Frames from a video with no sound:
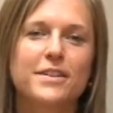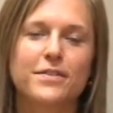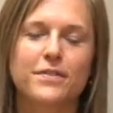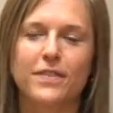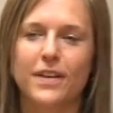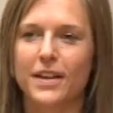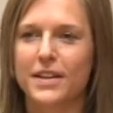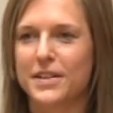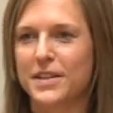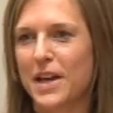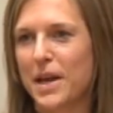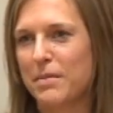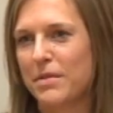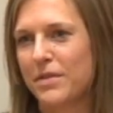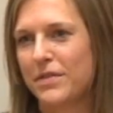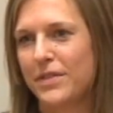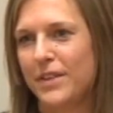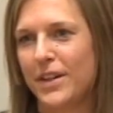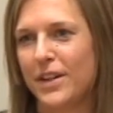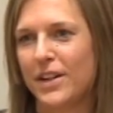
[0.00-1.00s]
is a fun time
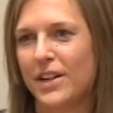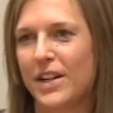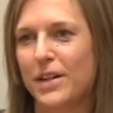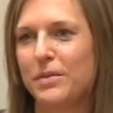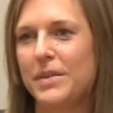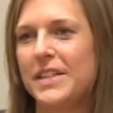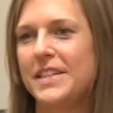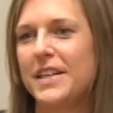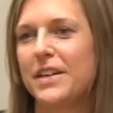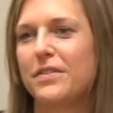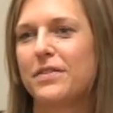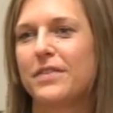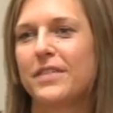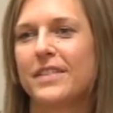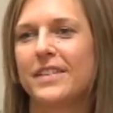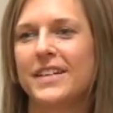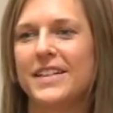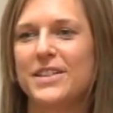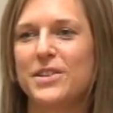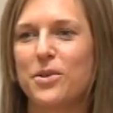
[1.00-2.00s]
of year, and we
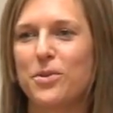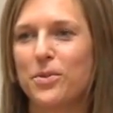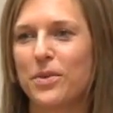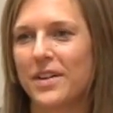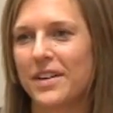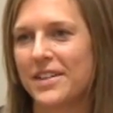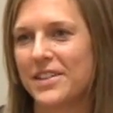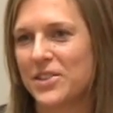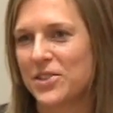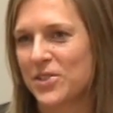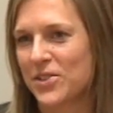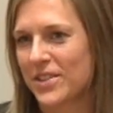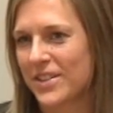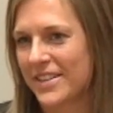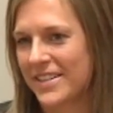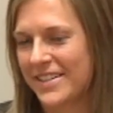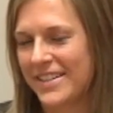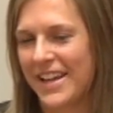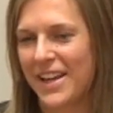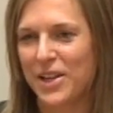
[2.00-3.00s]
definitely don't want to just
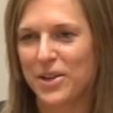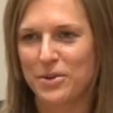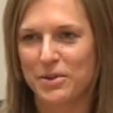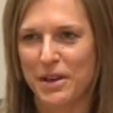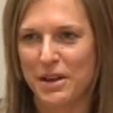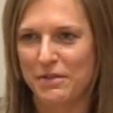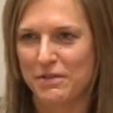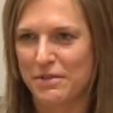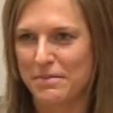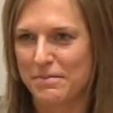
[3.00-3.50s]
take away